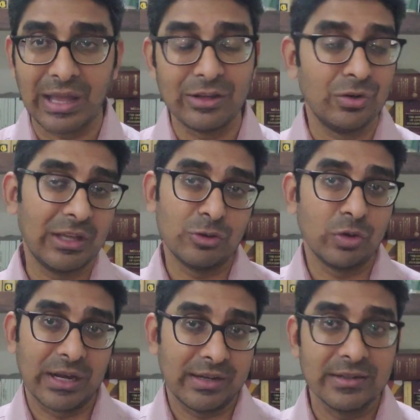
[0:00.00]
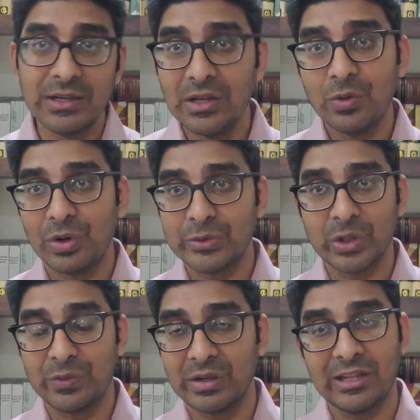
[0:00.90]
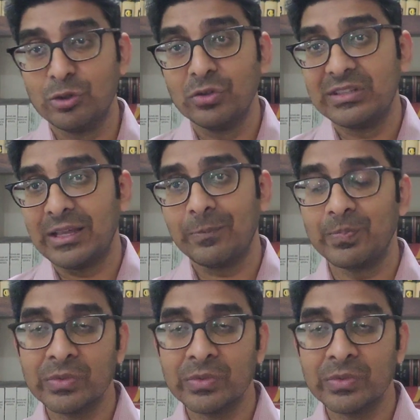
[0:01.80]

has no right whatsoever, has no say.